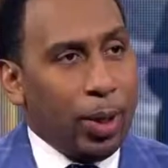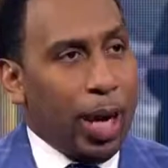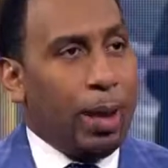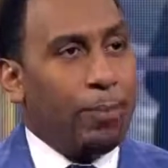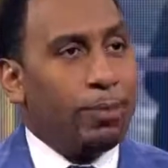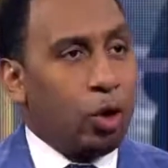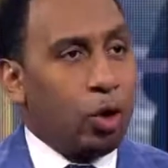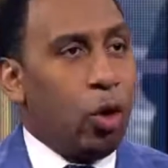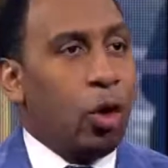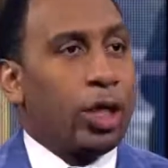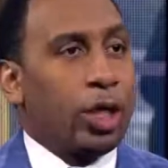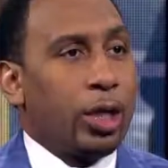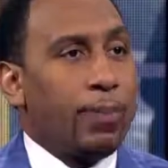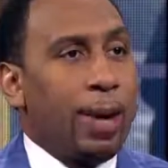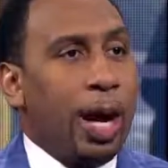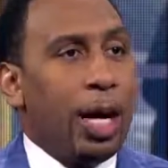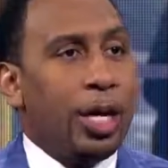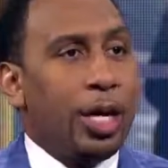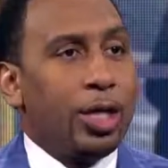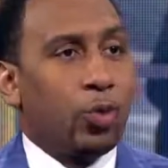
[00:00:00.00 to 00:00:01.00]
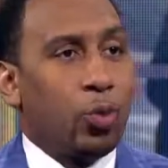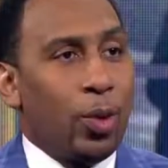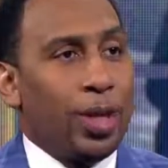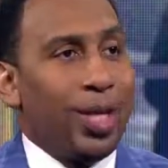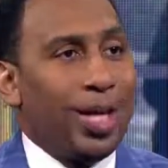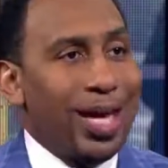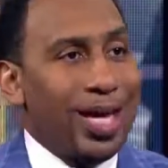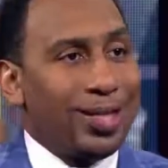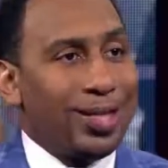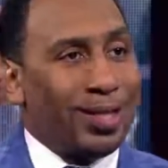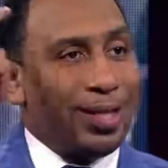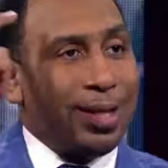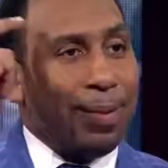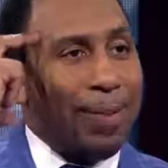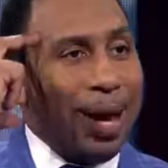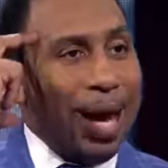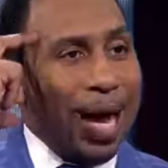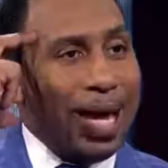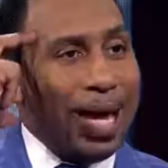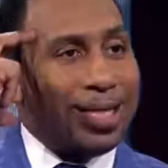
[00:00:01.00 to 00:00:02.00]
I'm talking about is what hits the
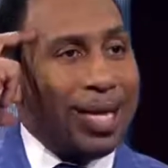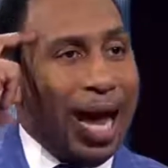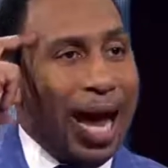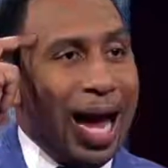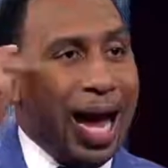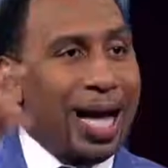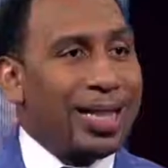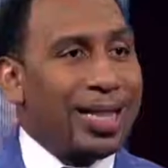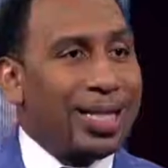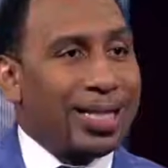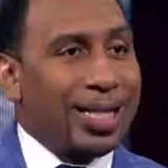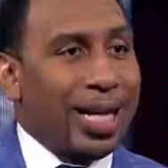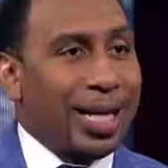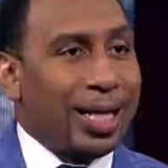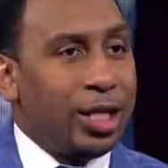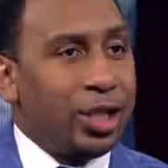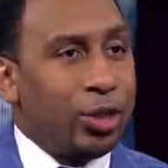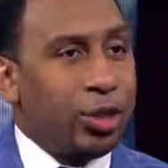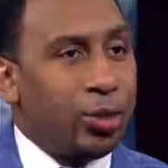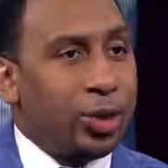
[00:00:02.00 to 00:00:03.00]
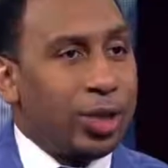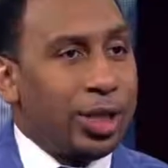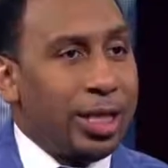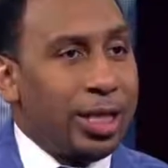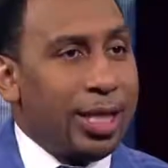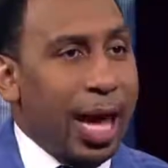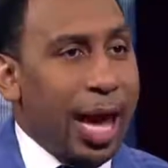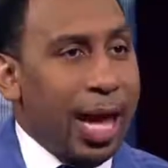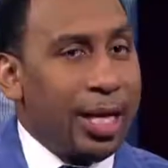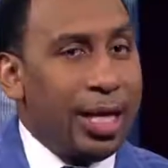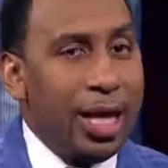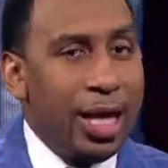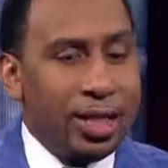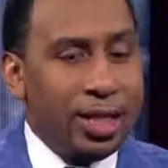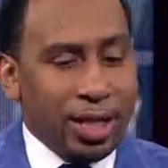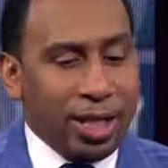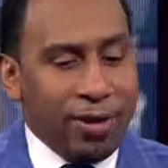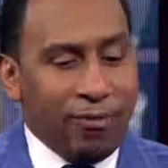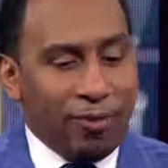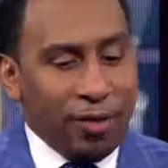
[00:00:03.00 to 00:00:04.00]
mind's eye the second you see that.
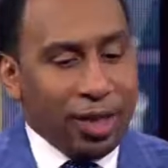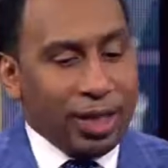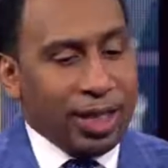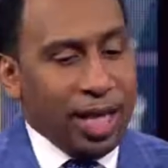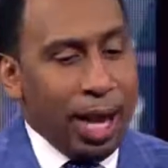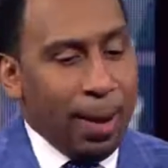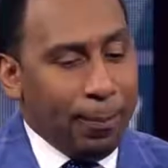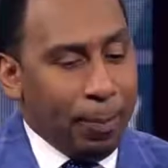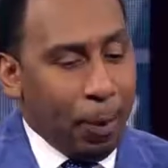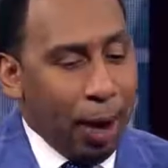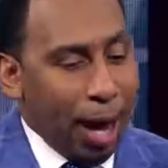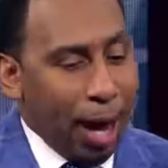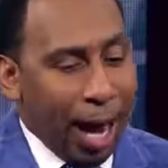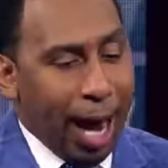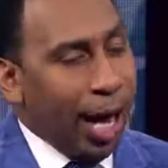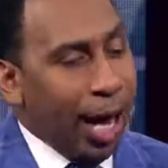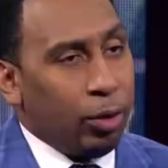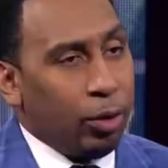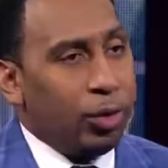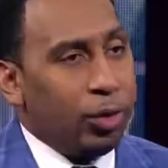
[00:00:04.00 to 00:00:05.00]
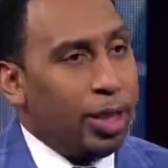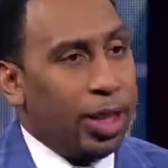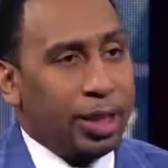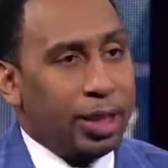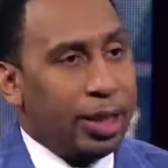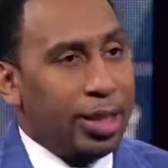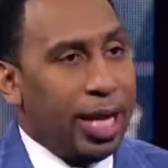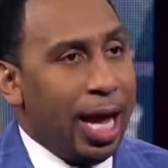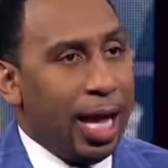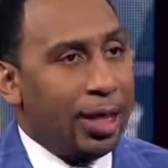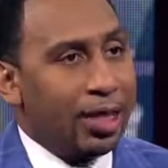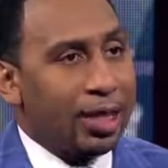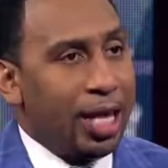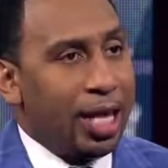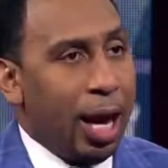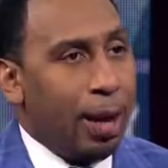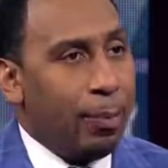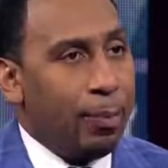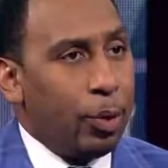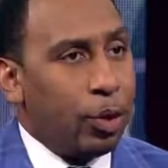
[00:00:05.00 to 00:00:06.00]
See, for example, I don't think the Dallas
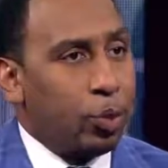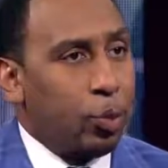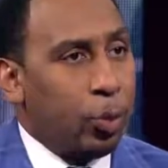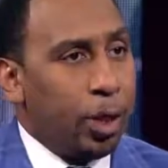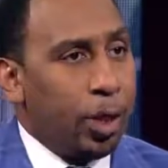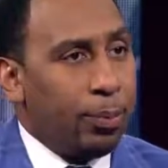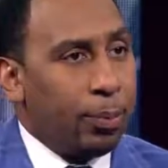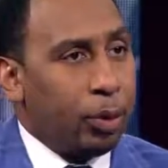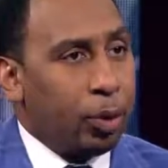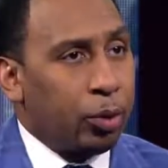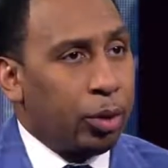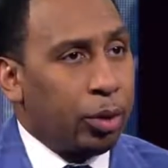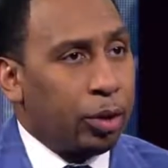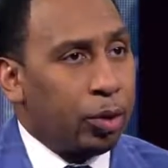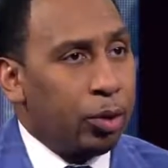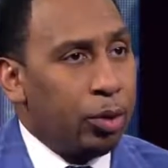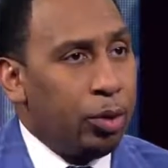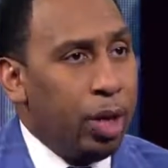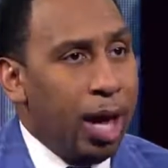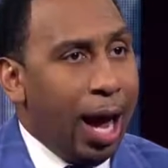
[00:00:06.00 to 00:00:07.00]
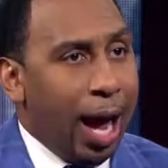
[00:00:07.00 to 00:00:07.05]
Cowboys were hypocritical.